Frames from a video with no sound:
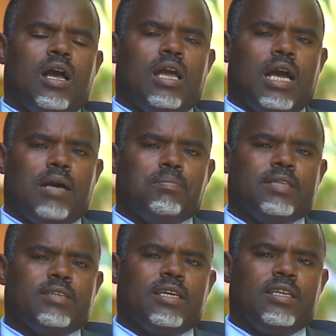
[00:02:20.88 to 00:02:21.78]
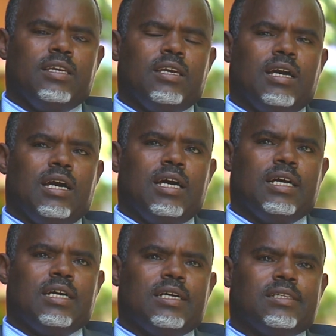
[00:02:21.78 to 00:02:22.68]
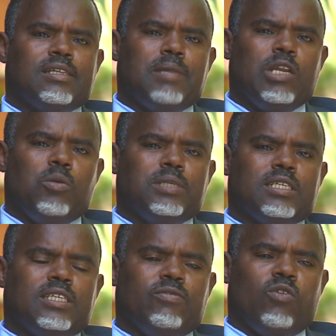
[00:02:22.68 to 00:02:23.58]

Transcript: Yeah, basically, the main objective